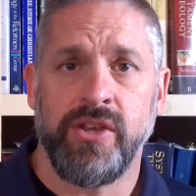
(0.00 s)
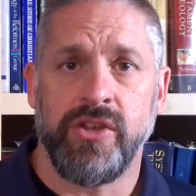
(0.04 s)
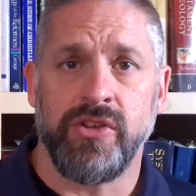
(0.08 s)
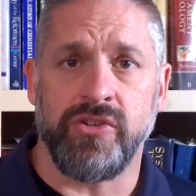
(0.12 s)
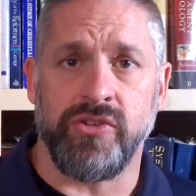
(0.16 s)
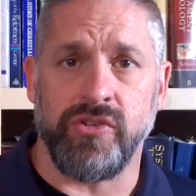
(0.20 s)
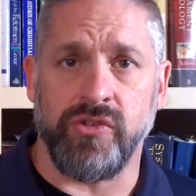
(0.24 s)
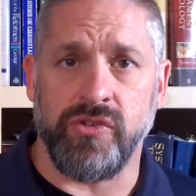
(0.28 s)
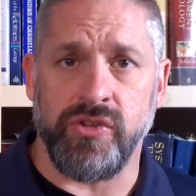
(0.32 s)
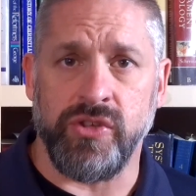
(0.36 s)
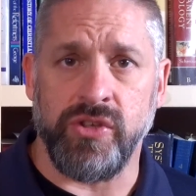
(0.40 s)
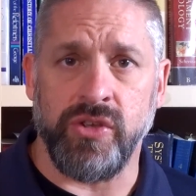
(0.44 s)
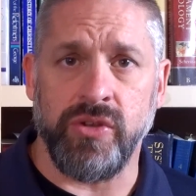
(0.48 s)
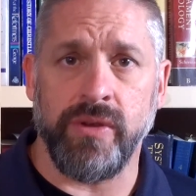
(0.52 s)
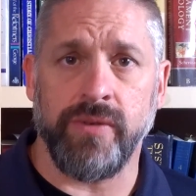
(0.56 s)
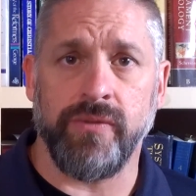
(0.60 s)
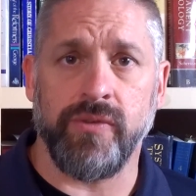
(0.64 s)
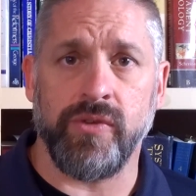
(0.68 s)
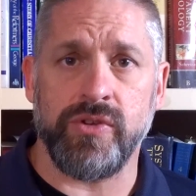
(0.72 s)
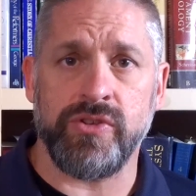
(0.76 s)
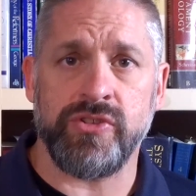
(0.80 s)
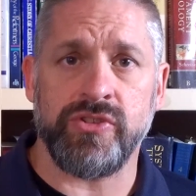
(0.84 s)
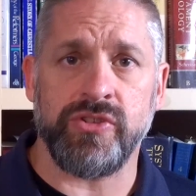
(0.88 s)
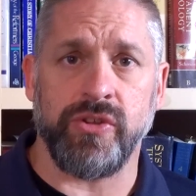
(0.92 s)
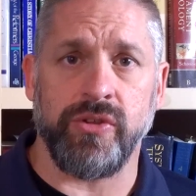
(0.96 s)
Do
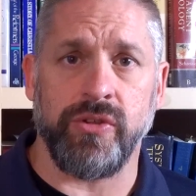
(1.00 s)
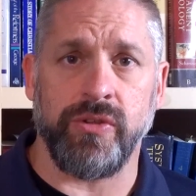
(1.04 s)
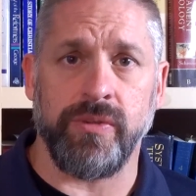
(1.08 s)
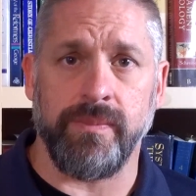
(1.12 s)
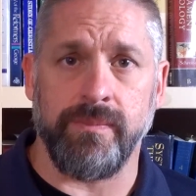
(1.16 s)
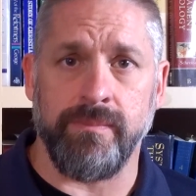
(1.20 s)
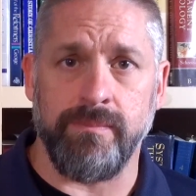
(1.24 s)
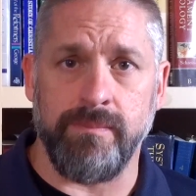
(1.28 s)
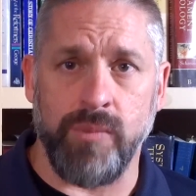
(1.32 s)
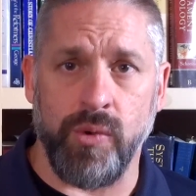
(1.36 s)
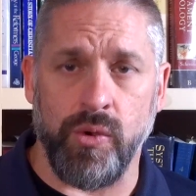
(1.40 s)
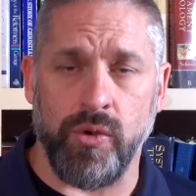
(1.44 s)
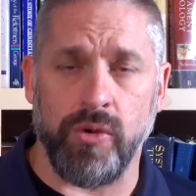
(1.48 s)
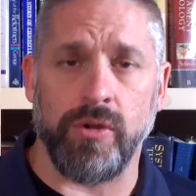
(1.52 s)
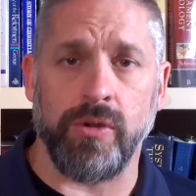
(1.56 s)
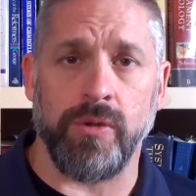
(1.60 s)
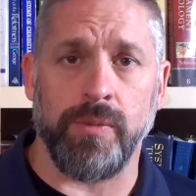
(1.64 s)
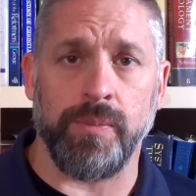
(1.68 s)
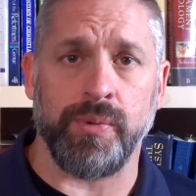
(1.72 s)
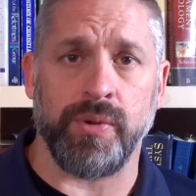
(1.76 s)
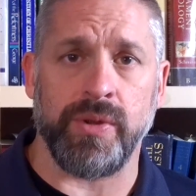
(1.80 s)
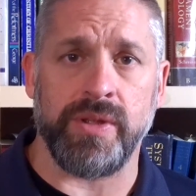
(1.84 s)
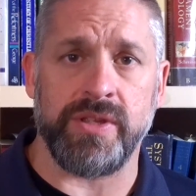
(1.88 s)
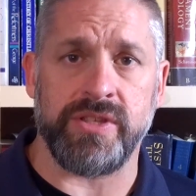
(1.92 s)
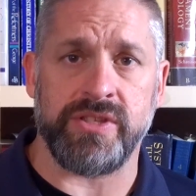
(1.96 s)
universal
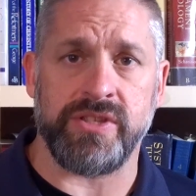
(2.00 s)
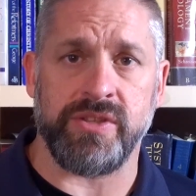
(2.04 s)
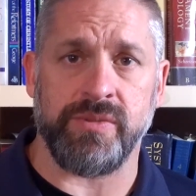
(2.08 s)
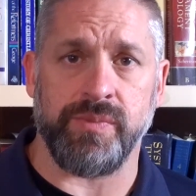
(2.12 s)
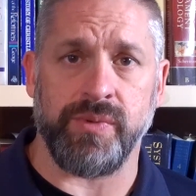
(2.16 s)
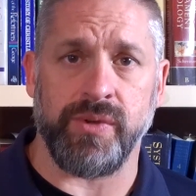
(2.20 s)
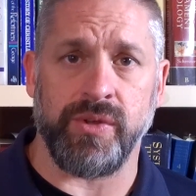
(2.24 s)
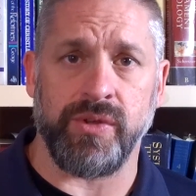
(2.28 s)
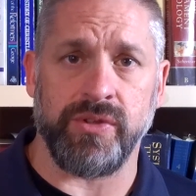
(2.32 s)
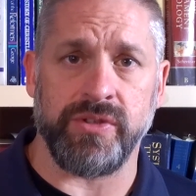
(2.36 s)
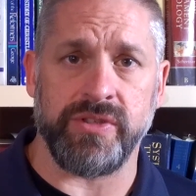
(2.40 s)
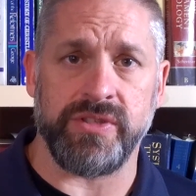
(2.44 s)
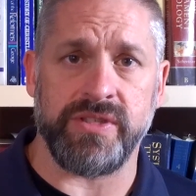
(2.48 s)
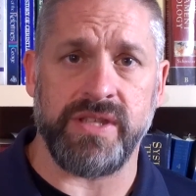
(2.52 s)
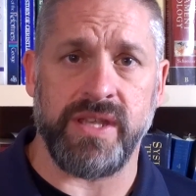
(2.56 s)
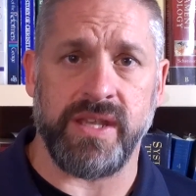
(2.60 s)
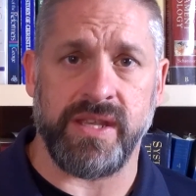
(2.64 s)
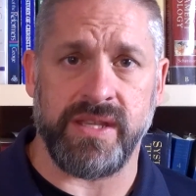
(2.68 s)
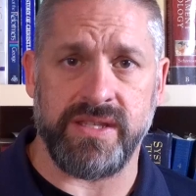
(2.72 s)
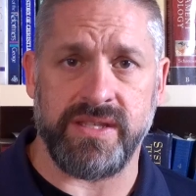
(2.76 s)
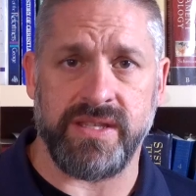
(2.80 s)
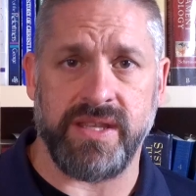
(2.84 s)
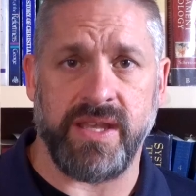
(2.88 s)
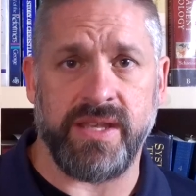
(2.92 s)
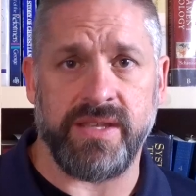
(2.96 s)
moral principles
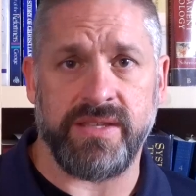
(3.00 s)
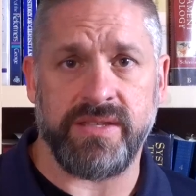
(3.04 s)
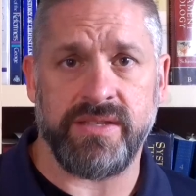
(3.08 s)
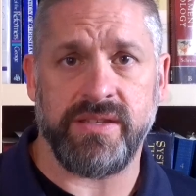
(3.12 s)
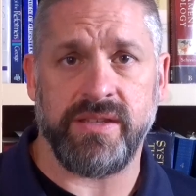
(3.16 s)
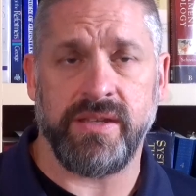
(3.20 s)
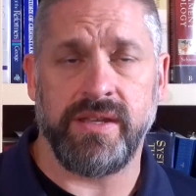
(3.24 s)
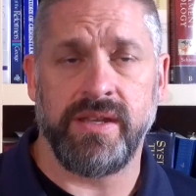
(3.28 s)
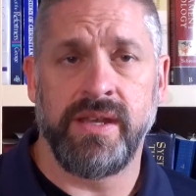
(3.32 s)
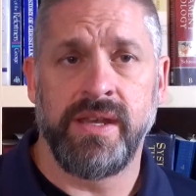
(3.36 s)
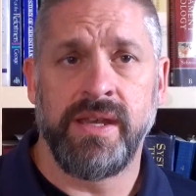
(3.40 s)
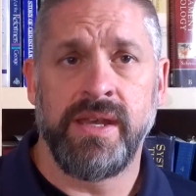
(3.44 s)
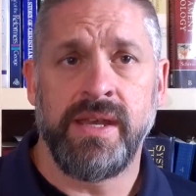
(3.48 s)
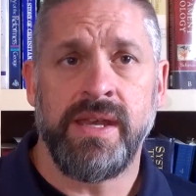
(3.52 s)
exist?